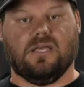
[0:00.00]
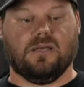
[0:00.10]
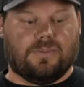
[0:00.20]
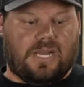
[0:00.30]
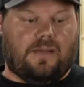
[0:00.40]

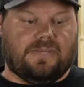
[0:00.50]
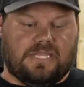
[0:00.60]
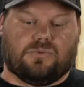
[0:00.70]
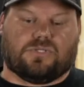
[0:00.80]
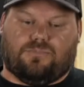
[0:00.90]
But I mean,
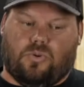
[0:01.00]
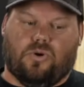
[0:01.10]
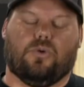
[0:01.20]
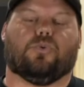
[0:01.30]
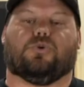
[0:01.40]
there was a
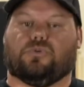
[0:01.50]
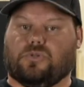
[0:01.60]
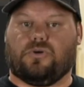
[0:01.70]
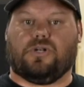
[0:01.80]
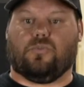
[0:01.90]
point when you were
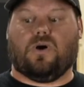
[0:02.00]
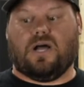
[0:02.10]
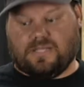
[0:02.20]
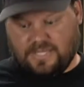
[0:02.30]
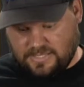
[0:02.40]
learning to
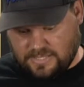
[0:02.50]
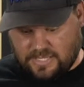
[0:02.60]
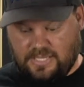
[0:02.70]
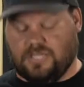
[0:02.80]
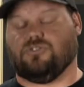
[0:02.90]
walk that it's like,
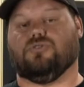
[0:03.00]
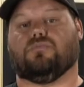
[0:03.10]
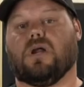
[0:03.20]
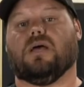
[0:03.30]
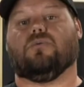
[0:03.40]
yes, you
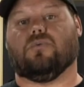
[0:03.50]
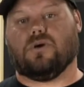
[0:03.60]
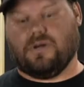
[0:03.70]
probably were,